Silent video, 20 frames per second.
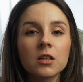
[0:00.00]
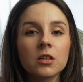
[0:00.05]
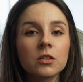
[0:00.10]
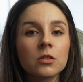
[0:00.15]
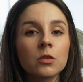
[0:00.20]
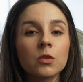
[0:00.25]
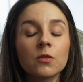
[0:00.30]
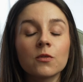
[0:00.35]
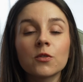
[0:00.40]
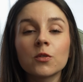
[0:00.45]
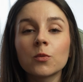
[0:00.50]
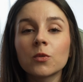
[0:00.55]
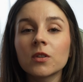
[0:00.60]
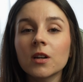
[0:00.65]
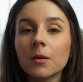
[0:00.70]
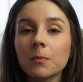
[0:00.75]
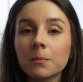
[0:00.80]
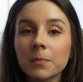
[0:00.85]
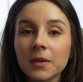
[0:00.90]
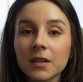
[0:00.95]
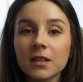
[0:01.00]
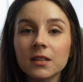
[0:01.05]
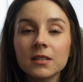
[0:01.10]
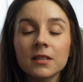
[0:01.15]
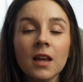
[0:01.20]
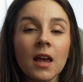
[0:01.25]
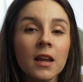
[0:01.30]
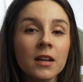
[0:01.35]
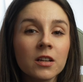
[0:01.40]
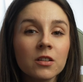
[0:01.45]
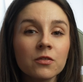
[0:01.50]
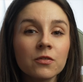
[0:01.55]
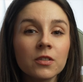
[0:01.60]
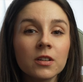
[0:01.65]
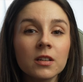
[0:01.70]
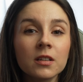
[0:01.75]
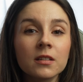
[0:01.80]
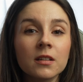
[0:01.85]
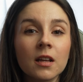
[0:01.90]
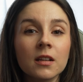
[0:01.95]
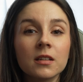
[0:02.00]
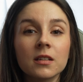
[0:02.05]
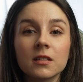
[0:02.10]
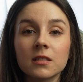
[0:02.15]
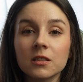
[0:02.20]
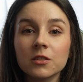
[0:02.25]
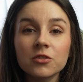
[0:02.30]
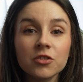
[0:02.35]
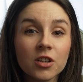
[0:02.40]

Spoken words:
So if you wanna build anything that is